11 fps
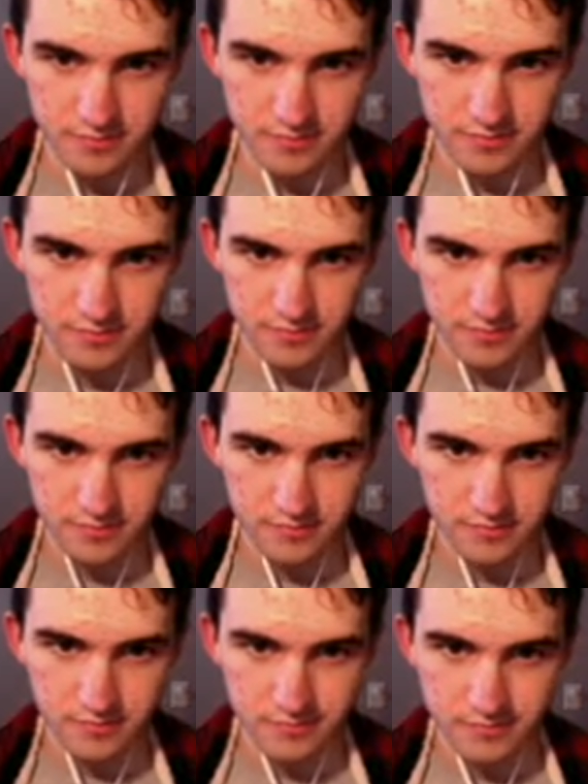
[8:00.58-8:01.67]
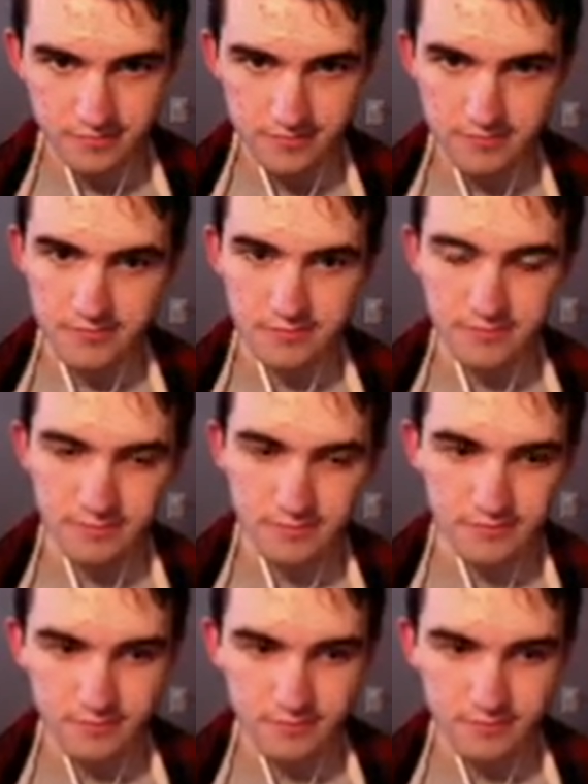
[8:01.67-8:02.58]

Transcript: No one is speaking in this clip.